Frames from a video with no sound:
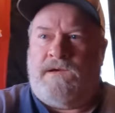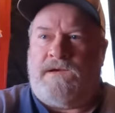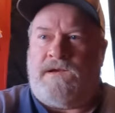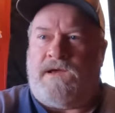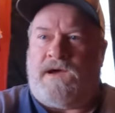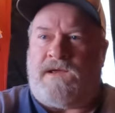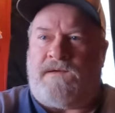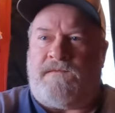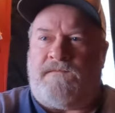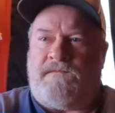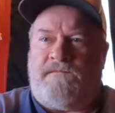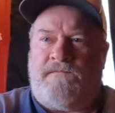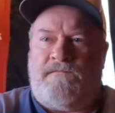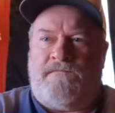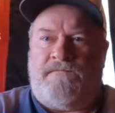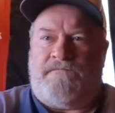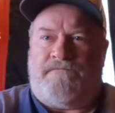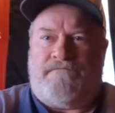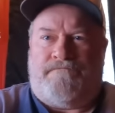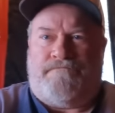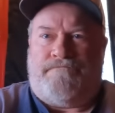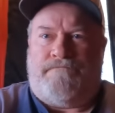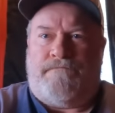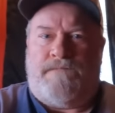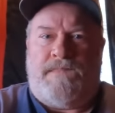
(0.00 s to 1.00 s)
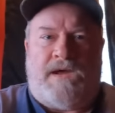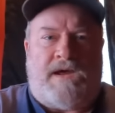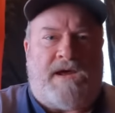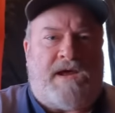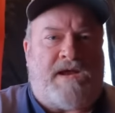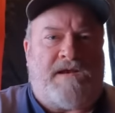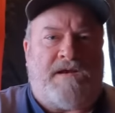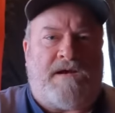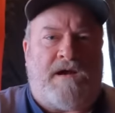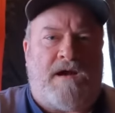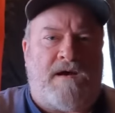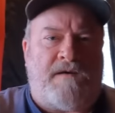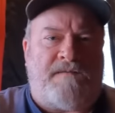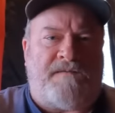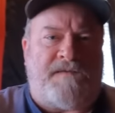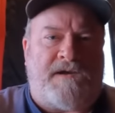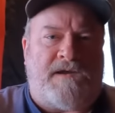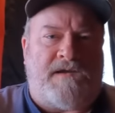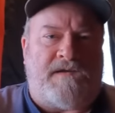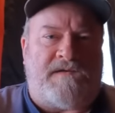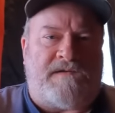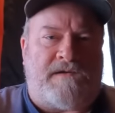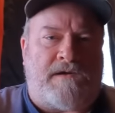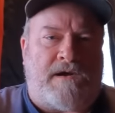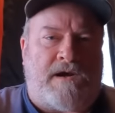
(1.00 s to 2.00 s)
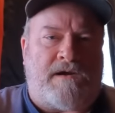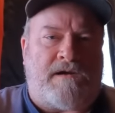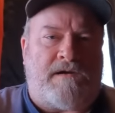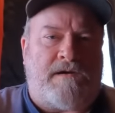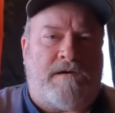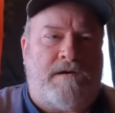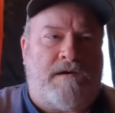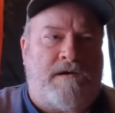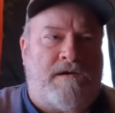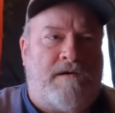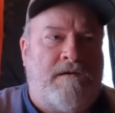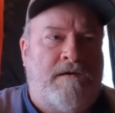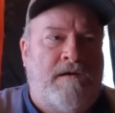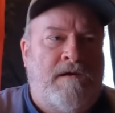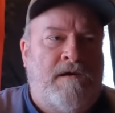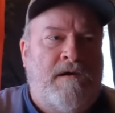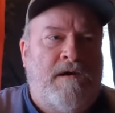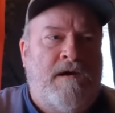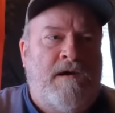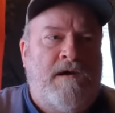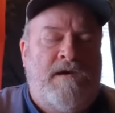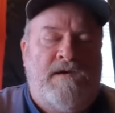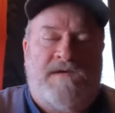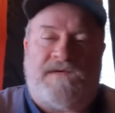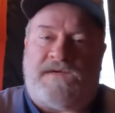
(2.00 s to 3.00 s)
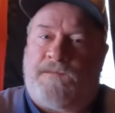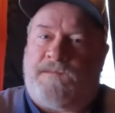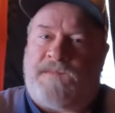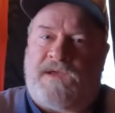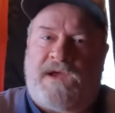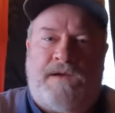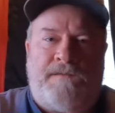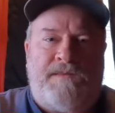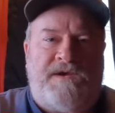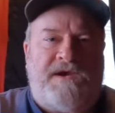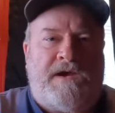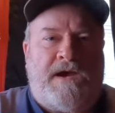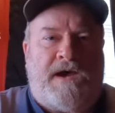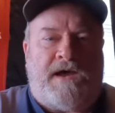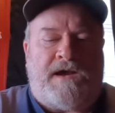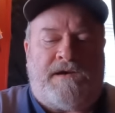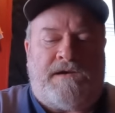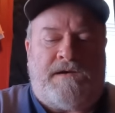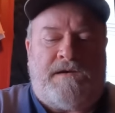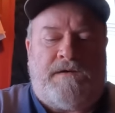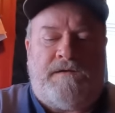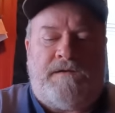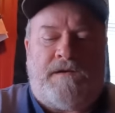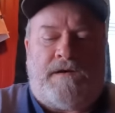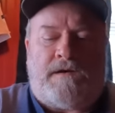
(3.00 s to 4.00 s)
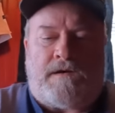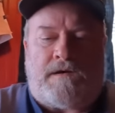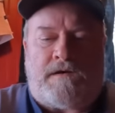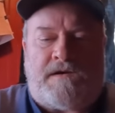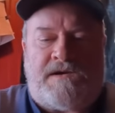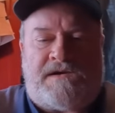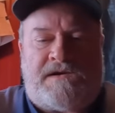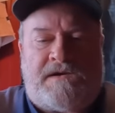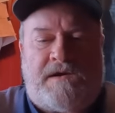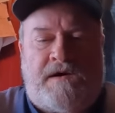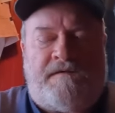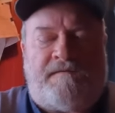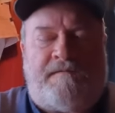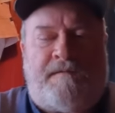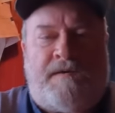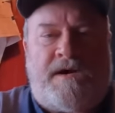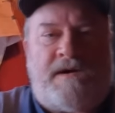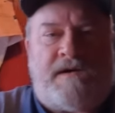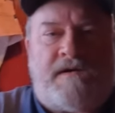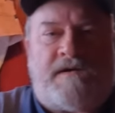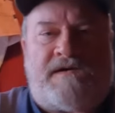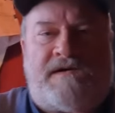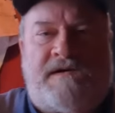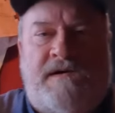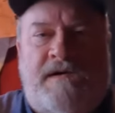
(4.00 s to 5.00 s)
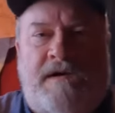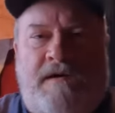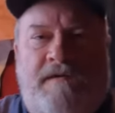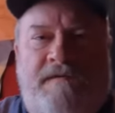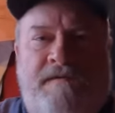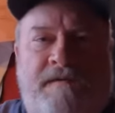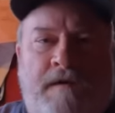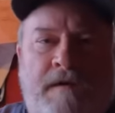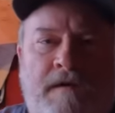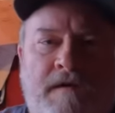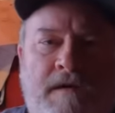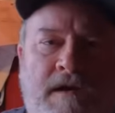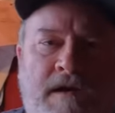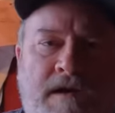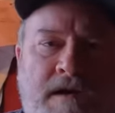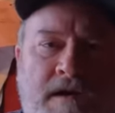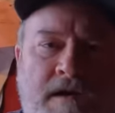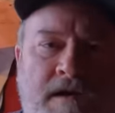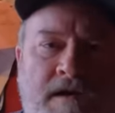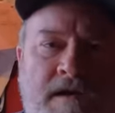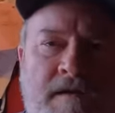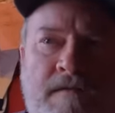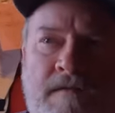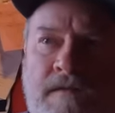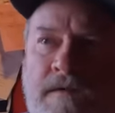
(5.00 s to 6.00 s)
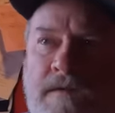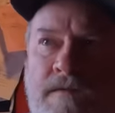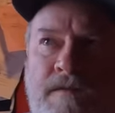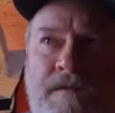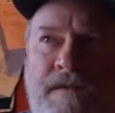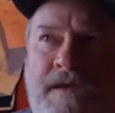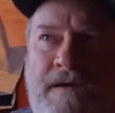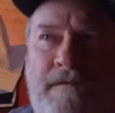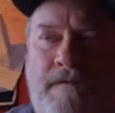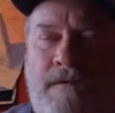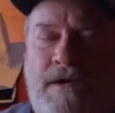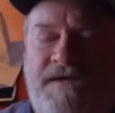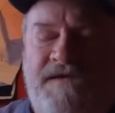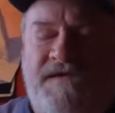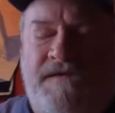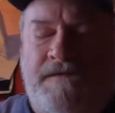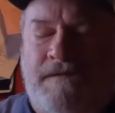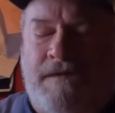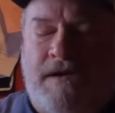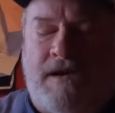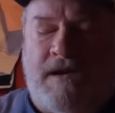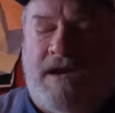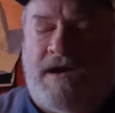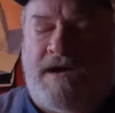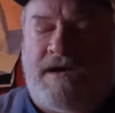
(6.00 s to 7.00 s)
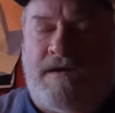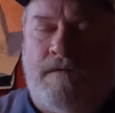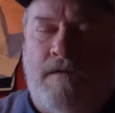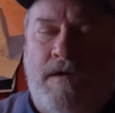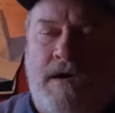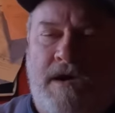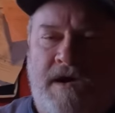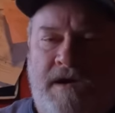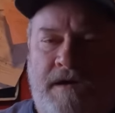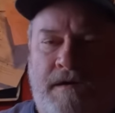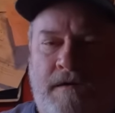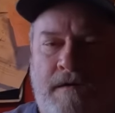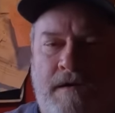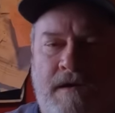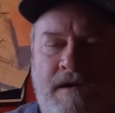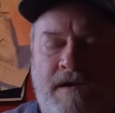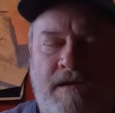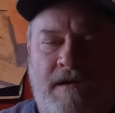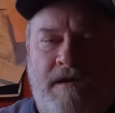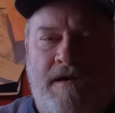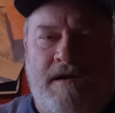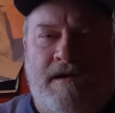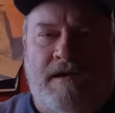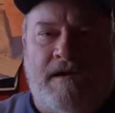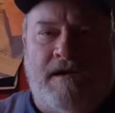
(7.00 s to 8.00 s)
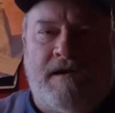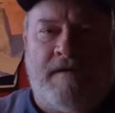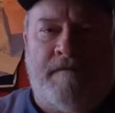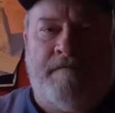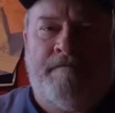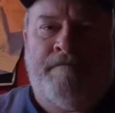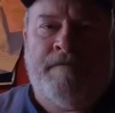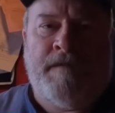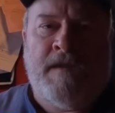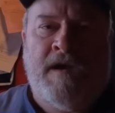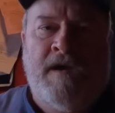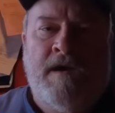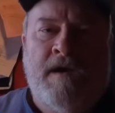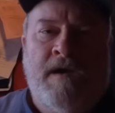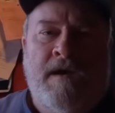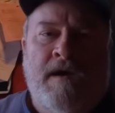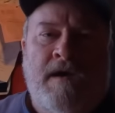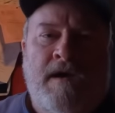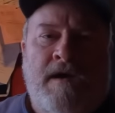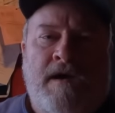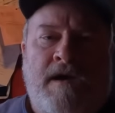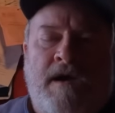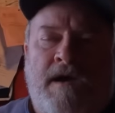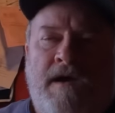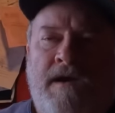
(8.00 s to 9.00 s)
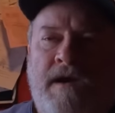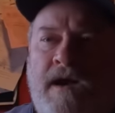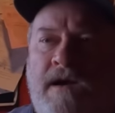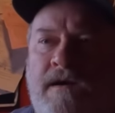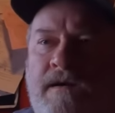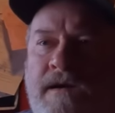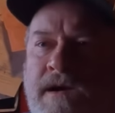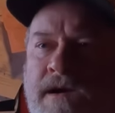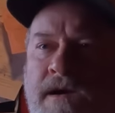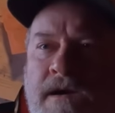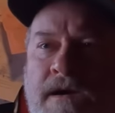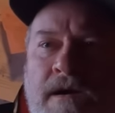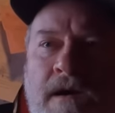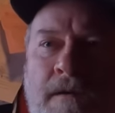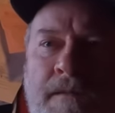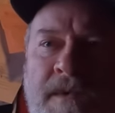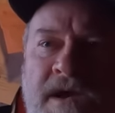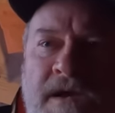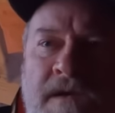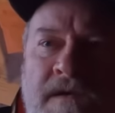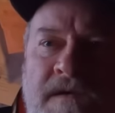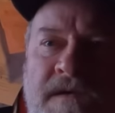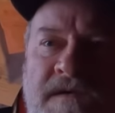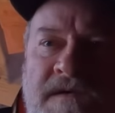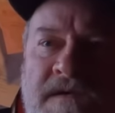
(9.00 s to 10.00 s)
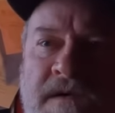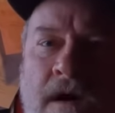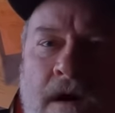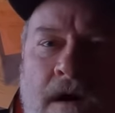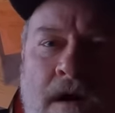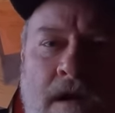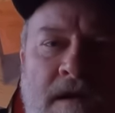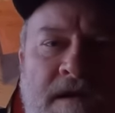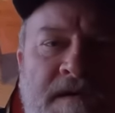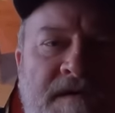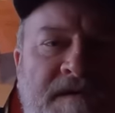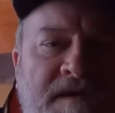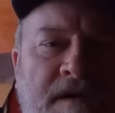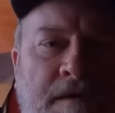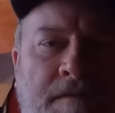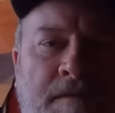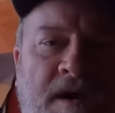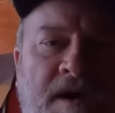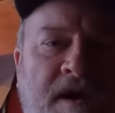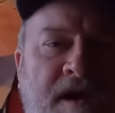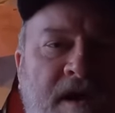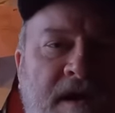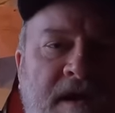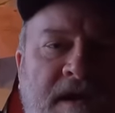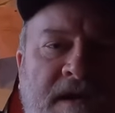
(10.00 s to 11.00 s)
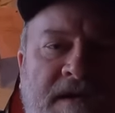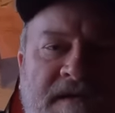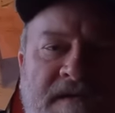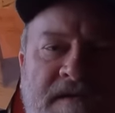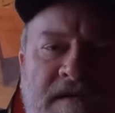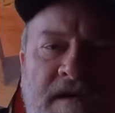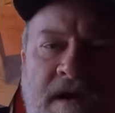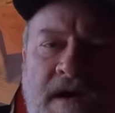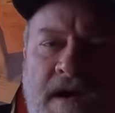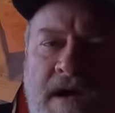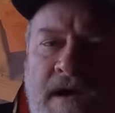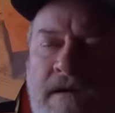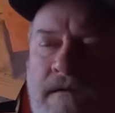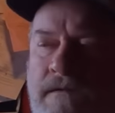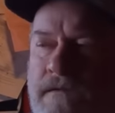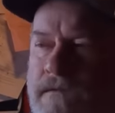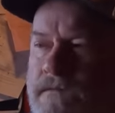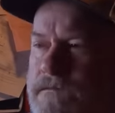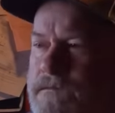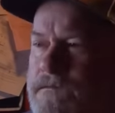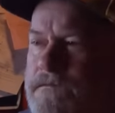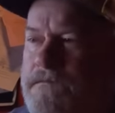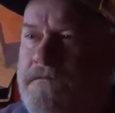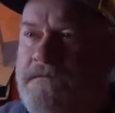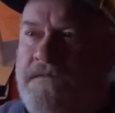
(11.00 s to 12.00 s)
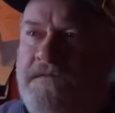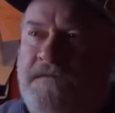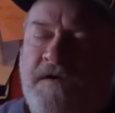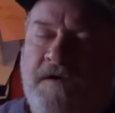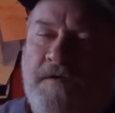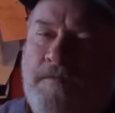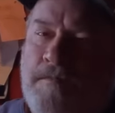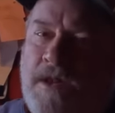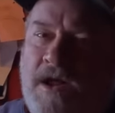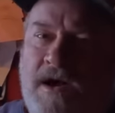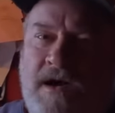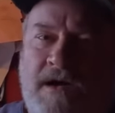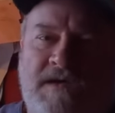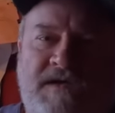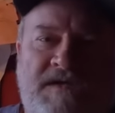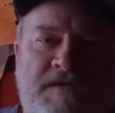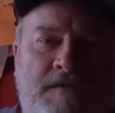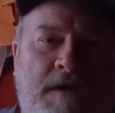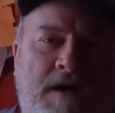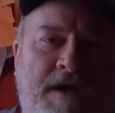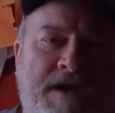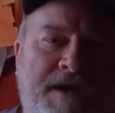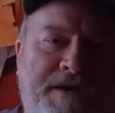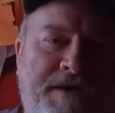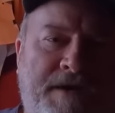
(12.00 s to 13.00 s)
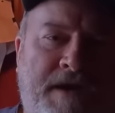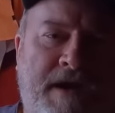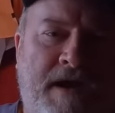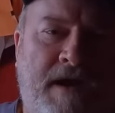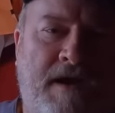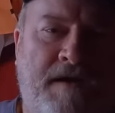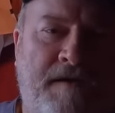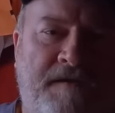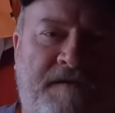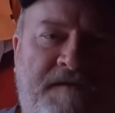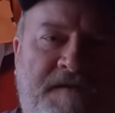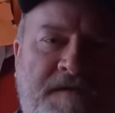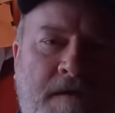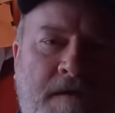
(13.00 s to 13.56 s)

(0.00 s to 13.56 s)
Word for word: not had confidence that I could. Sometimes you got to do the hard stuff by yourself, and it, that wasn't a lot of weight or nothing like that. And out here, I mean, just calling somebody, it's not two blocks away and down the